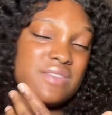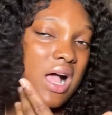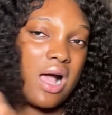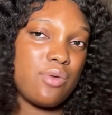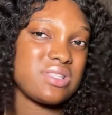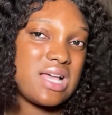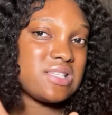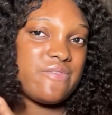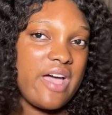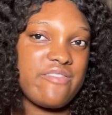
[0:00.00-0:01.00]
counts as
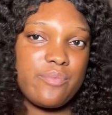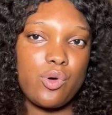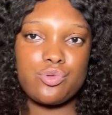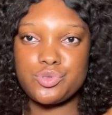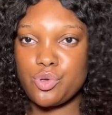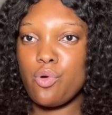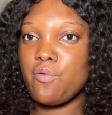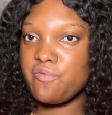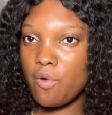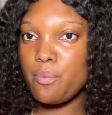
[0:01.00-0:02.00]
5 balls or
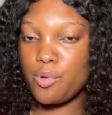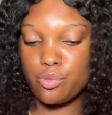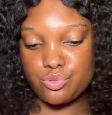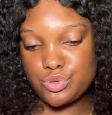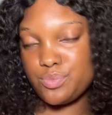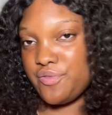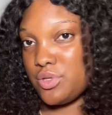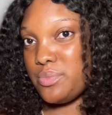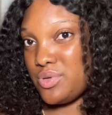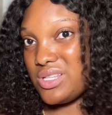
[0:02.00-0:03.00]
4 balls before
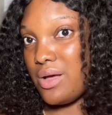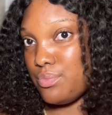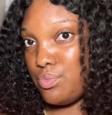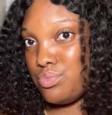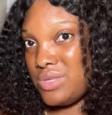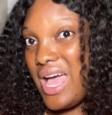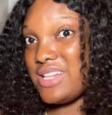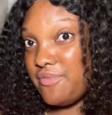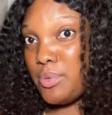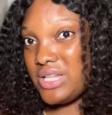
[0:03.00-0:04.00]
the buzzer. They had
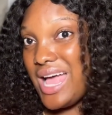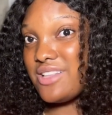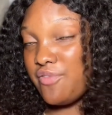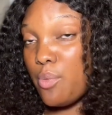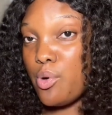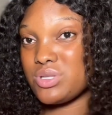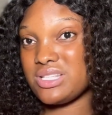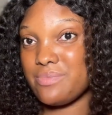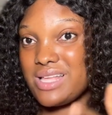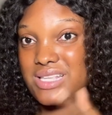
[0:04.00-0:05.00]
4 balls in
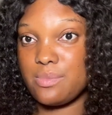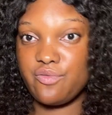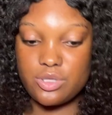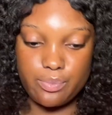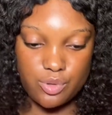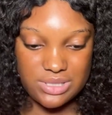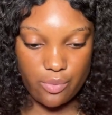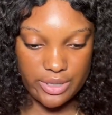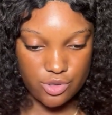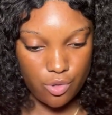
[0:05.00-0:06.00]
the basket before the buzzer
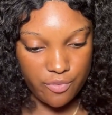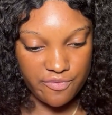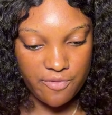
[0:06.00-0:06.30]
went off.